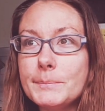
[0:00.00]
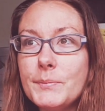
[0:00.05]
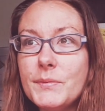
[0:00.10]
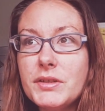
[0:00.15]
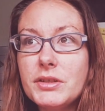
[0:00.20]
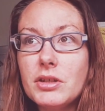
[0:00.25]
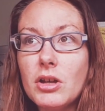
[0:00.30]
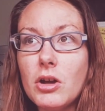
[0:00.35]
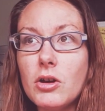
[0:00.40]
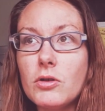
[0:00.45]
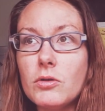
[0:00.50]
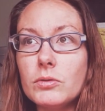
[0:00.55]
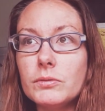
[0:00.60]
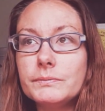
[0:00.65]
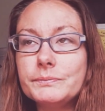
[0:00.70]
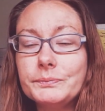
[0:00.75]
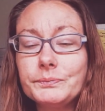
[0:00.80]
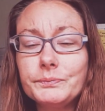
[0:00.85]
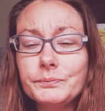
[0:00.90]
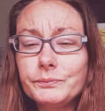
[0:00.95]

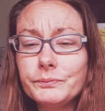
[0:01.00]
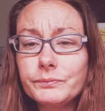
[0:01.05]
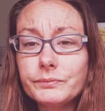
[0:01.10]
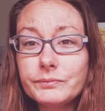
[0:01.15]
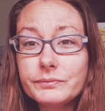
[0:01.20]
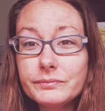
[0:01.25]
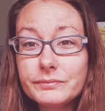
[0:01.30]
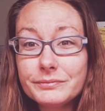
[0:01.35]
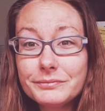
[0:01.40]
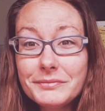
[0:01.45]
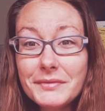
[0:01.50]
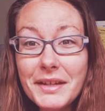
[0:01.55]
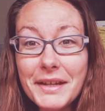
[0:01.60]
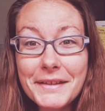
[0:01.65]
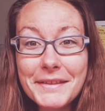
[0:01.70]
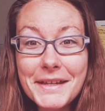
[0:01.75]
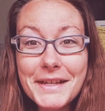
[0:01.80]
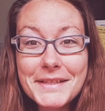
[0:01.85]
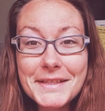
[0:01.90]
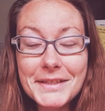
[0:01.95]
So
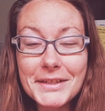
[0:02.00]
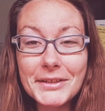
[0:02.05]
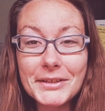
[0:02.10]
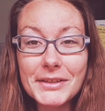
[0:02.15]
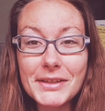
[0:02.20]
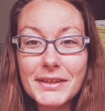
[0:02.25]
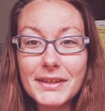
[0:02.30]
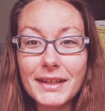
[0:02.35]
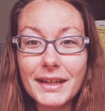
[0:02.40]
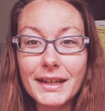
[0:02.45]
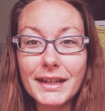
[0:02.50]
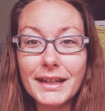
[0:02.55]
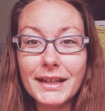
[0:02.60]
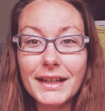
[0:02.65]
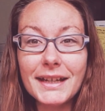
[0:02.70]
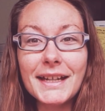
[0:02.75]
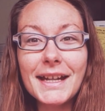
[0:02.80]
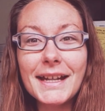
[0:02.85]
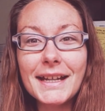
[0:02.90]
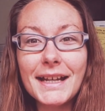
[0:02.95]
that's a good thing, and
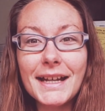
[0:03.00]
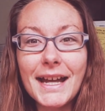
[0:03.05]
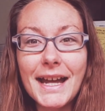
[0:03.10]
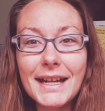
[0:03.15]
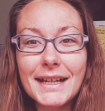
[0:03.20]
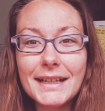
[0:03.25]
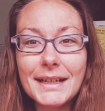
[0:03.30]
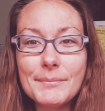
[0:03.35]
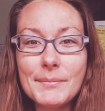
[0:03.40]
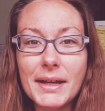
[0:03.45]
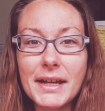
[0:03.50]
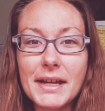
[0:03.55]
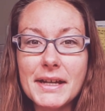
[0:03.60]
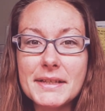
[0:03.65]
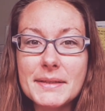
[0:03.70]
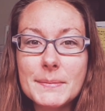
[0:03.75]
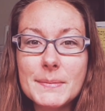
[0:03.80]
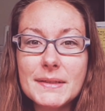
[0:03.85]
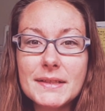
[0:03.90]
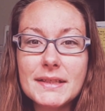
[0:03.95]
I can kind of get my
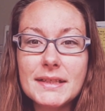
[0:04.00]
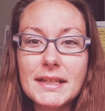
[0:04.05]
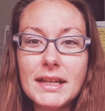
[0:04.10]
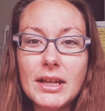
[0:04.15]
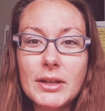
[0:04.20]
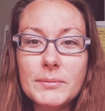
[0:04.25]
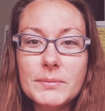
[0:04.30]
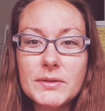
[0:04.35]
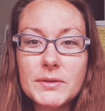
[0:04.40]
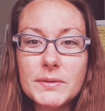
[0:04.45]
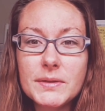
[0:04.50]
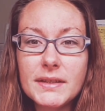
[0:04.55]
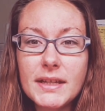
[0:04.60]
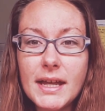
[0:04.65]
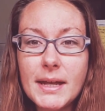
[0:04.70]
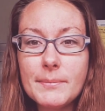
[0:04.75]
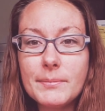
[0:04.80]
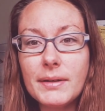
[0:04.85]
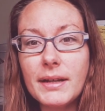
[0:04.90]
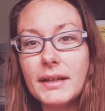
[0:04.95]
husband to help doing
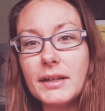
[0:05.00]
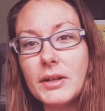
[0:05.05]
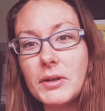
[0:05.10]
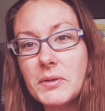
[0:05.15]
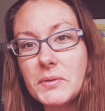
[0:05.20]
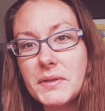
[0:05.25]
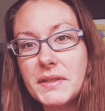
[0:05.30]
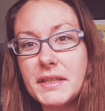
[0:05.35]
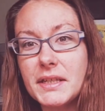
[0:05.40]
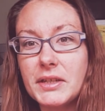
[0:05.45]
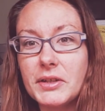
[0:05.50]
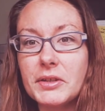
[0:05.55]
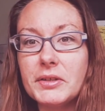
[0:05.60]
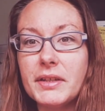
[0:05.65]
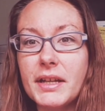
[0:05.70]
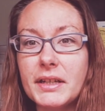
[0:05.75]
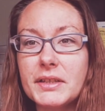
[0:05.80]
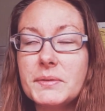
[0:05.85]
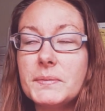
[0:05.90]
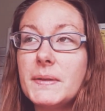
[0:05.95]
that, but I go see her
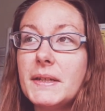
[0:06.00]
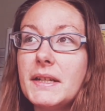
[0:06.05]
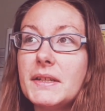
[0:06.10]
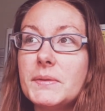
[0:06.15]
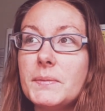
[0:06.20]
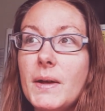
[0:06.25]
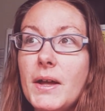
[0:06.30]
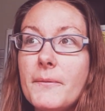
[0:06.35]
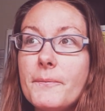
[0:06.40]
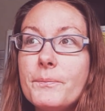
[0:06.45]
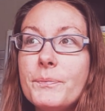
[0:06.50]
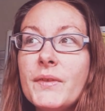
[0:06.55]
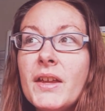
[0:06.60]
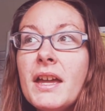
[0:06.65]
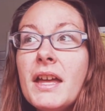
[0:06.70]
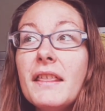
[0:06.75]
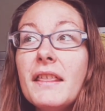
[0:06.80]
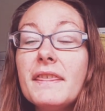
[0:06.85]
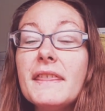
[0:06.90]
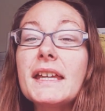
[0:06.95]
next week as well.
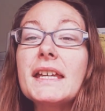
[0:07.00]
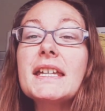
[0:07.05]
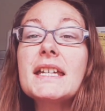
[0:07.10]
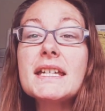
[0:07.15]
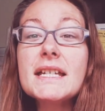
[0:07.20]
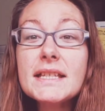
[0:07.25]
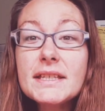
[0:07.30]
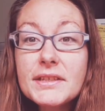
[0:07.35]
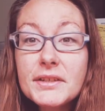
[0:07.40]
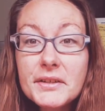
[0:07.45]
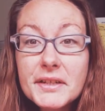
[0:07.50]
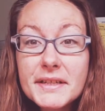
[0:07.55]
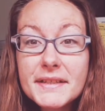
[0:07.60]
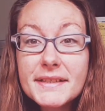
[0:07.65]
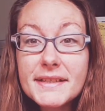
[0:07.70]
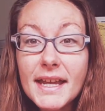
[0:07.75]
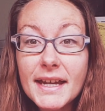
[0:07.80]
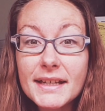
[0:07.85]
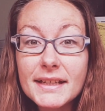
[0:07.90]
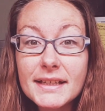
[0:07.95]
The kids are
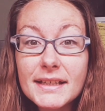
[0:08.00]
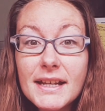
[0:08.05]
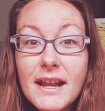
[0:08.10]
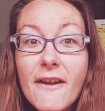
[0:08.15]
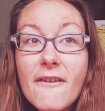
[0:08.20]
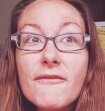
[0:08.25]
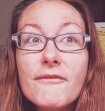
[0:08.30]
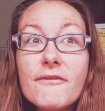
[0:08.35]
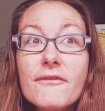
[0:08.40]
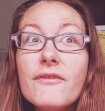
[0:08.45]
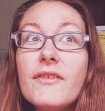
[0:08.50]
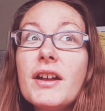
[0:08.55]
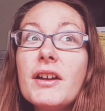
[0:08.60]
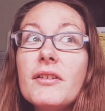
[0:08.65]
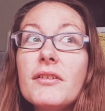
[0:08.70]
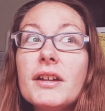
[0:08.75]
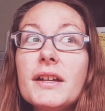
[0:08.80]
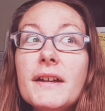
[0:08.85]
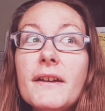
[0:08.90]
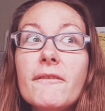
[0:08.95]
excited,
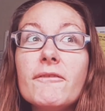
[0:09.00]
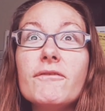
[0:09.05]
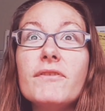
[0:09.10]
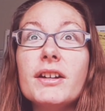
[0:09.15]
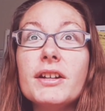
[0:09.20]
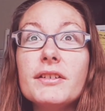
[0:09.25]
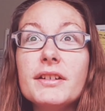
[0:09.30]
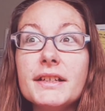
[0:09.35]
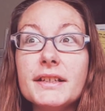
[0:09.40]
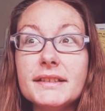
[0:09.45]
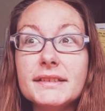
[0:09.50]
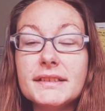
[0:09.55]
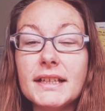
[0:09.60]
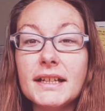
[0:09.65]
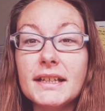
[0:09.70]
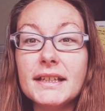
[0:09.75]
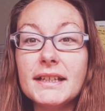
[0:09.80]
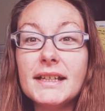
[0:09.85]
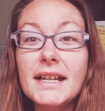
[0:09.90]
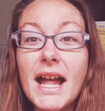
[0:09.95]
very
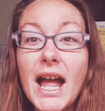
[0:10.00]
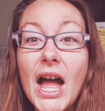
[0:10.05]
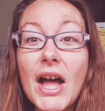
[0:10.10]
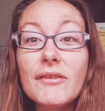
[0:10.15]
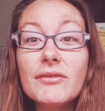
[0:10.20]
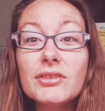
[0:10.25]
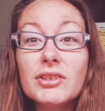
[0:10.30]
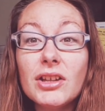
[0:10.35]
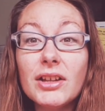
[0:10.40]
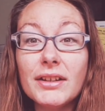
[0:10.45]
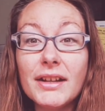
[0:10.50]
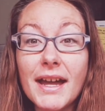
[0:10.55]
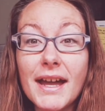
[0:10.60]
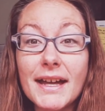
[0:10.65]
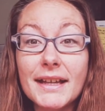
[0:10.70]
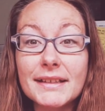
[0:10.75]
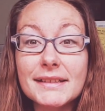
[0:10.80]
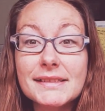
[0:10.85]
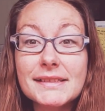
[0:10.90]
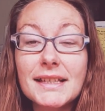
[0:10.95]
excited. Avalon
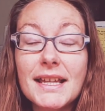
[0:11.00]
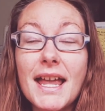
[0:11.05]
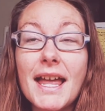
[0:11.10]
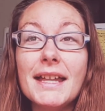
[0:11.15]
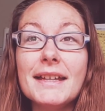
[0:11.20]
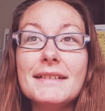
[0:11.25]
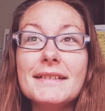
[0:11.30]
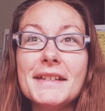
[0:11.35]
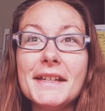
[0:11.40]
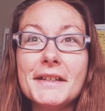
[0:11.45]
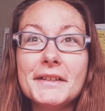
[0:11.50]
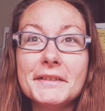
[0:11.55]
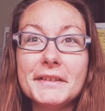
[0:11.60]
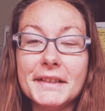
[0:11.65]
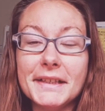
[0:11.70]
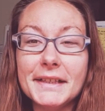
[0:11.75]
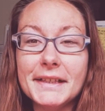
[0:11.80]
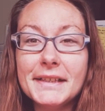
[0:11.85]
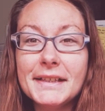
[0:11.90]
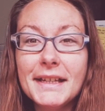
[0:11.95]
asks
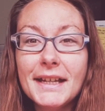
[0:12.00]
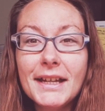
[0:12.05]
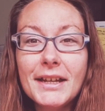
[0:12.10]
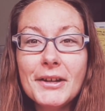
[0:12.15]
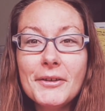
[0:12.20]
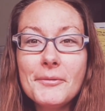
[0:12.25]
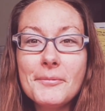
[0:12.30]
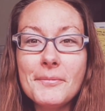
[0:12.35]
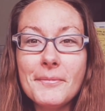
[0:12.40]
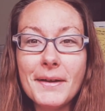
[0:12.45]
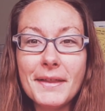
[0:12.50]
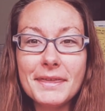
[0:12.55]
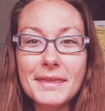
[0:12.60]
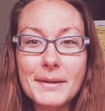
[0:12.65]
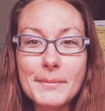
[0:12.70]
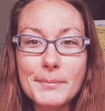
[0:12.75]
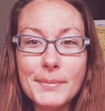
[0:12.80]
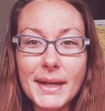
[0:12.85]
daily when the